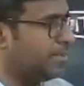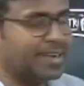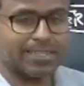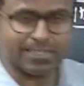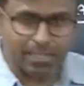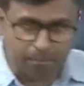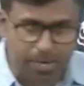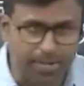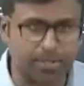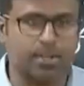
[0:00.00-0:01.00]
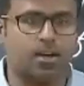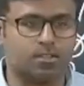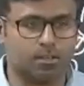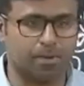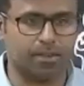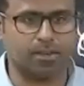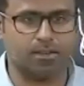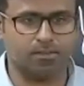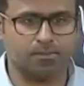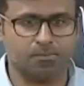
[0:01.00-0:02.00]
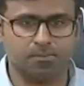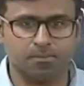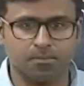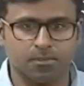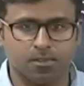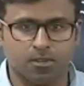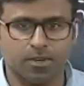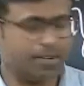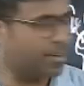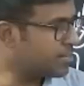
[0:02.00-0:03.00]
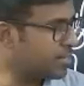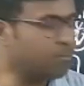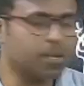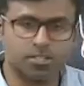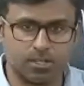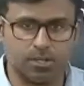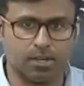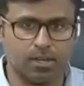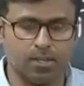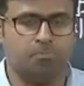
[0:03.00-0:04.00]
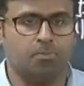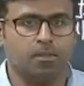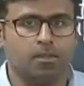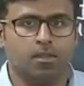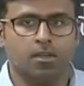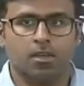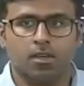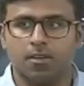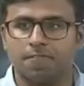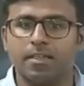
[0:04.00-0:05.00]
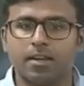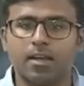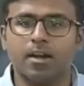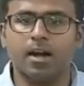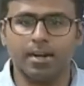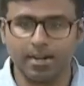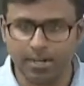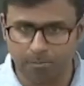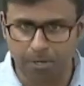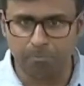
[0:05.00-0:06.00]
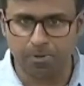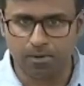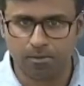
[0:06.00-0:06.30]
decimate North America. Okay, decimation, if there are 100 people,